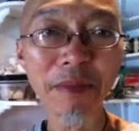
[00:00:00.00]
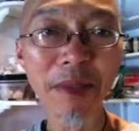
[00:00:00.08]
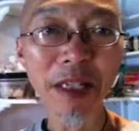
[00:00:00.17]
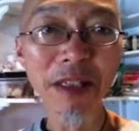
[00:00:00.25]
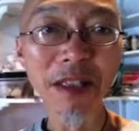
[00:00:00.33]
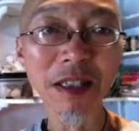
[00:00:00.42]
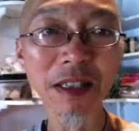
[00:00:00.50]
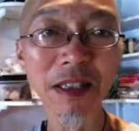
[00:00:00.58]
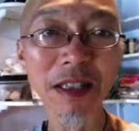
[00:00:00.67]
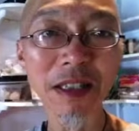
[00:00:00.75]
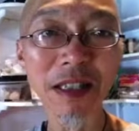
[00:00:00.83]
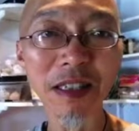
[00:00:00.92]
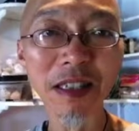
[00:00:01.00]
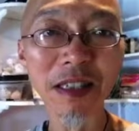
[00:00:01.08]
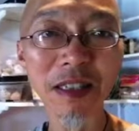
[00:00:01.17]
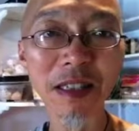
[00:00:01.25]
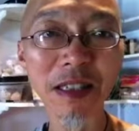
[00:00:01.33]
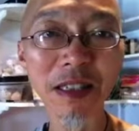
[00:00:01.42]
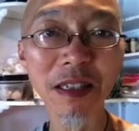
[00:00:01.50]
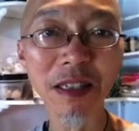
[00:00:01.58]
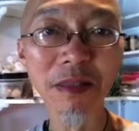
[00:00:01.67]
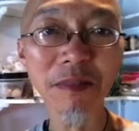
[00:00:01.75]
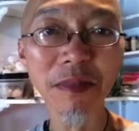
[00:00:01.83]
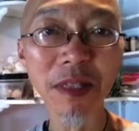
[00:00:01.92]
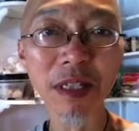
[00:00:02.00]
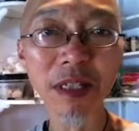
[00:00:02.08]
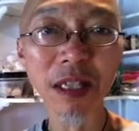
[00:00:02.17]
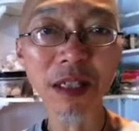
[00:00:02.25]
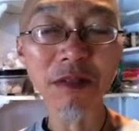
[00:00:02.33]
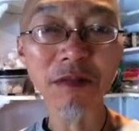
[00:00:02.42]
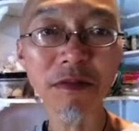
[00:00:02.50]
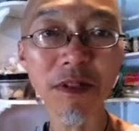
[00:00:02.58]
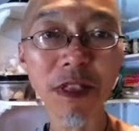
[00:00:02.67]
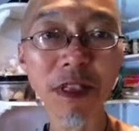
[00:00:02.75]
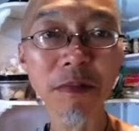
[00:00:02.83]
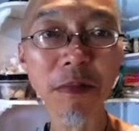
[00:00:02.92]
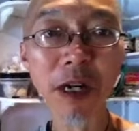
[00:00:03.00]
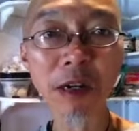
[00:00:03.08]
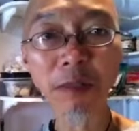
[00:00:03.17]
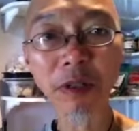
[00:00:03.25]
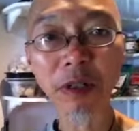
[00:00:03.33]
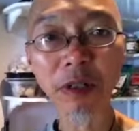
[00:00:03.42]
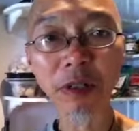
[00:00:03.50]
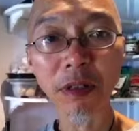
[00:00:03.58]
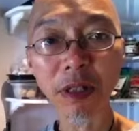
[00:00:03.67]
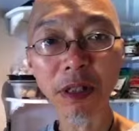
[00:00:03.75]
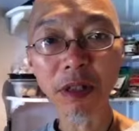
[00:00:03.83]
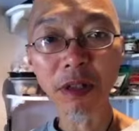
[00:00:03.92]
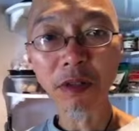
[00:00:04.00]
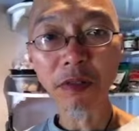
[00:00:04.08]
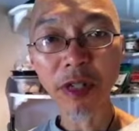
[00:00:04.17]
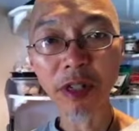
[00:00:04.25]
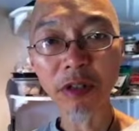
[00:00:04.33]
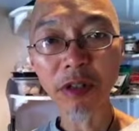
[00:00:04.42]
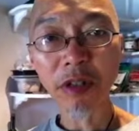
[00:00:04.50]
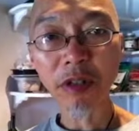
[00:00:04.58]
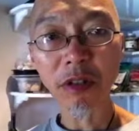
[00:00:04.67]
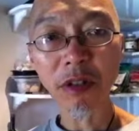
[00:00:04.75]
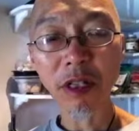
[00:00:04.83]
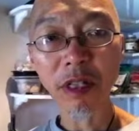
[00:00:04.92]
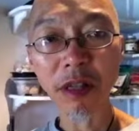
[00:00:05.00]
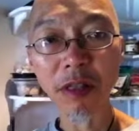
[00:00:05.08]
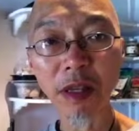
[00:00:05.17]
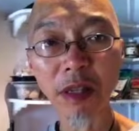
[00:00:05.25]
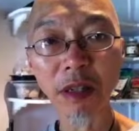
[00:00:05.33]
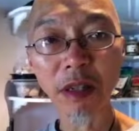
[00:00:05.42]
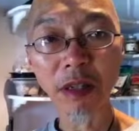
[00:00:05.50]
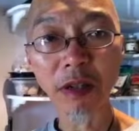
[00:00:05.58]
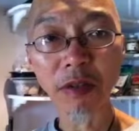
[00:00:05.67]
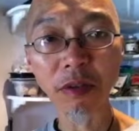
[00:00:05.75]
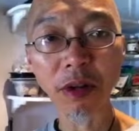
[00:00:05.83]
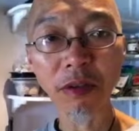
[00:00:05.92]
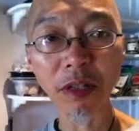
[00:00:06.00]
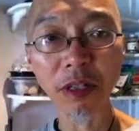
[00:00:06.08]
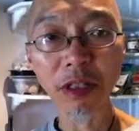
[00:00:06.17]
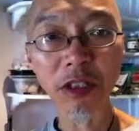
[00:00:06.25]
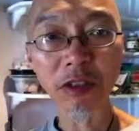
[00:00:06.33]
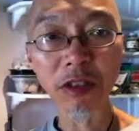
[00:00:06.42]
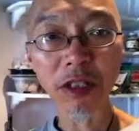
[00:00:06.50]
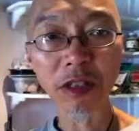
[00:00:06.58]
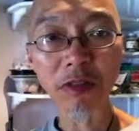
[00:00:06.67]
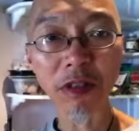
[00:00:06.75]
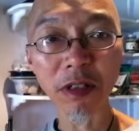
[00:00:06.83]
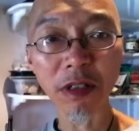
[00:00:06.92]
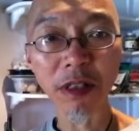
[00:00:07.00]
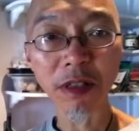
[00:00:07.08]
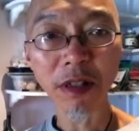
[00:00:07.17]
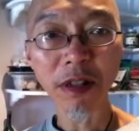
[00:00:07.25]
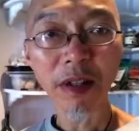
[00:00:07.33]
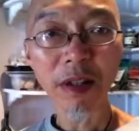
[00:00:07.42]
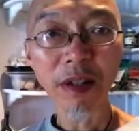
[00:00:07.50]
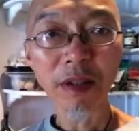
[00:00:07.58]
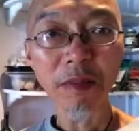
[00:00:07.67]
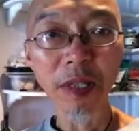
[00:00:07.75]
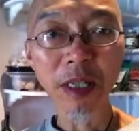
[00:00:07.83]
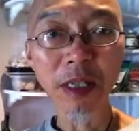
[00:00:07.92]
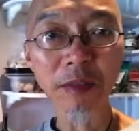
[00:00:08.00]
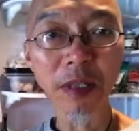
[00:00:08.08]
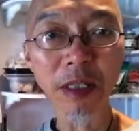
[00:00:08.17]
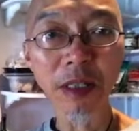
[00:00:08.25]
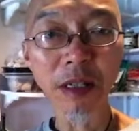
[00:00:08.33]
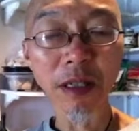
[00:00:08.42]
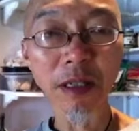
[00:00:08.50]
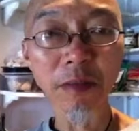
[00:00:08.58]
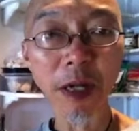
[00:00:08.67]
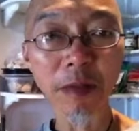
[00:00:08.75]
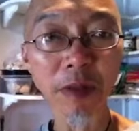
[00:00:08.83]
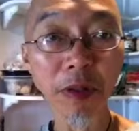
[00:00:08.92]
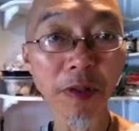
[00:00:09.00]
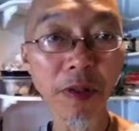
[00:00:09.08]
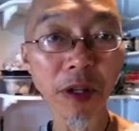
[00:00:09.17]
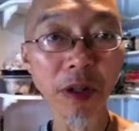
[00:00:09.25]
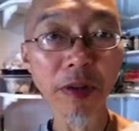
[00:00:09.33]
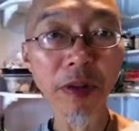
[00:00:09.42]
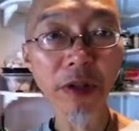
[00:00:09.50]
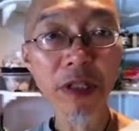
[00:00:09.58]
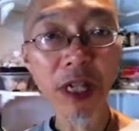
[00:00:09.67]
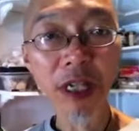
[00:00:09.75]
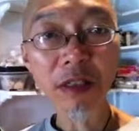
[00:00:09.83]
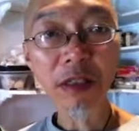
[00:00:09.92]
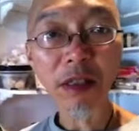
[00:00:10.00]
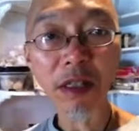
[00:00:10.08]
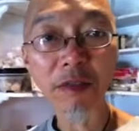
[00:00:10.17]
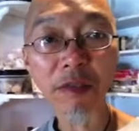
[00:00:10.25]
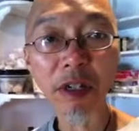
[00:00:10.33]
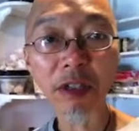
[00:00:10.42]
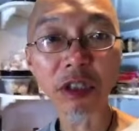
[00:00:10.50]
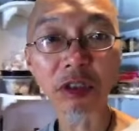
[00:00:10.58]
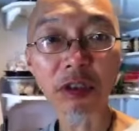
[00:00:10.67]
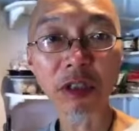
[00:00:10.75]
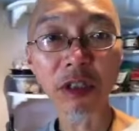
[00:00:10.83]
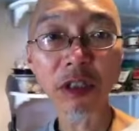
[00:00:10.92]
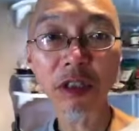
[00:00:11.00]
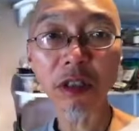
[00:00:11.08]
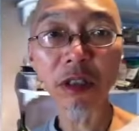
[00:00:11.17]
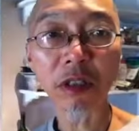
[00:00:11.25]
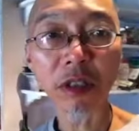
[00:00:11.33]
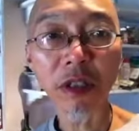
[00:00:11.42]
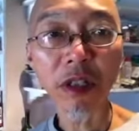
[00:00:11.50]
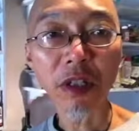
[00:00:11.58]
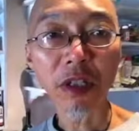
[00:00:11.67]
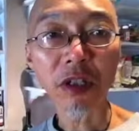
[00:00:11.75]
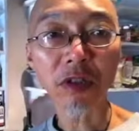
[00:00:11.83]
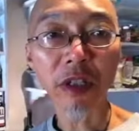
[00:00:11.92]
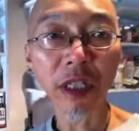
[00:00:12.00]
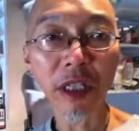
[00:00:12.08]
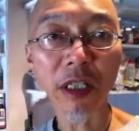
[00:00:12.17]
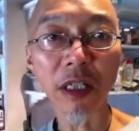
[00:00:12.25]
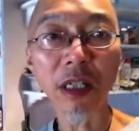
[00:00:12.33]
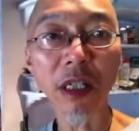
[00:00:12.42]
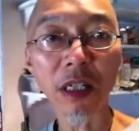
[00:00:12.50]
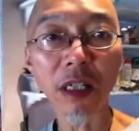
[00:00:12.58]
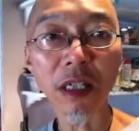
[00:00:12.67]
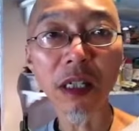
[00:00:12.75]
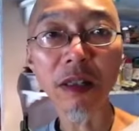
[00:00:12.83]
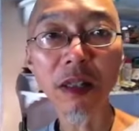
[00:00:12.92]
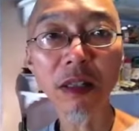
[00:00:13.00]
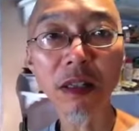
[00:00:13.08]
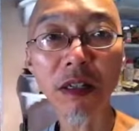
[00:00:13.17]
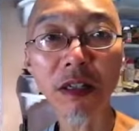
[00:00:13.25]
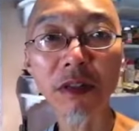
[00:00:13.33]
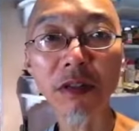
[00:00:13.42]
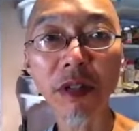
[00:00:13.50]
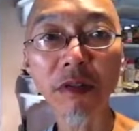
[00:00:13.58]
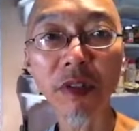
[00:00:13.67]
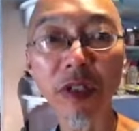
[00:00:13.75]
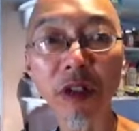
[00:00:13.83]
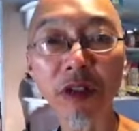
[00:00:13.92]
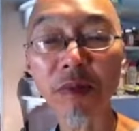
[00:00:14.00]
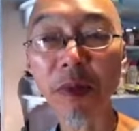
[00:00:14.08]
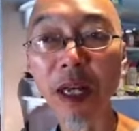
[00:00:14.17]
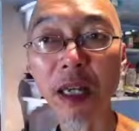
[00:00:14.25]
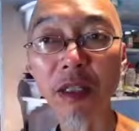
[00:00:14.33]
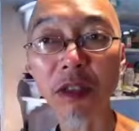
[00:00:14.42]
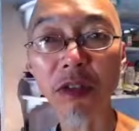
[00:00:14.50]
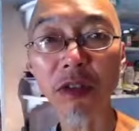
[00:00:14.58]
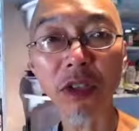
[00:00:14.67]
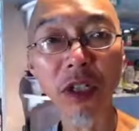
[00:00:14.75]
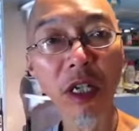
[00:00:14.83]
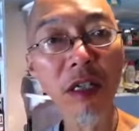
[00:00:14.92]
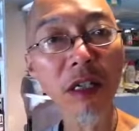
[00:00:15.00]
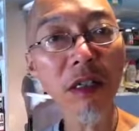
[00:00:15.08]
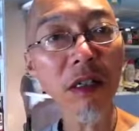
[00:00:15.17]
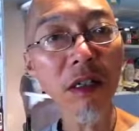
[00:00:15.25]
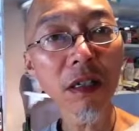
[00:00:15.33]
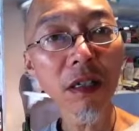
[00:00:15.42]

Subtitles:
basically it's gotten really popular, at least over here in New York, and I think throughout the country it's really becoming a popular thing, although it's actually a very traditional drink. I think the history of it goes back to China.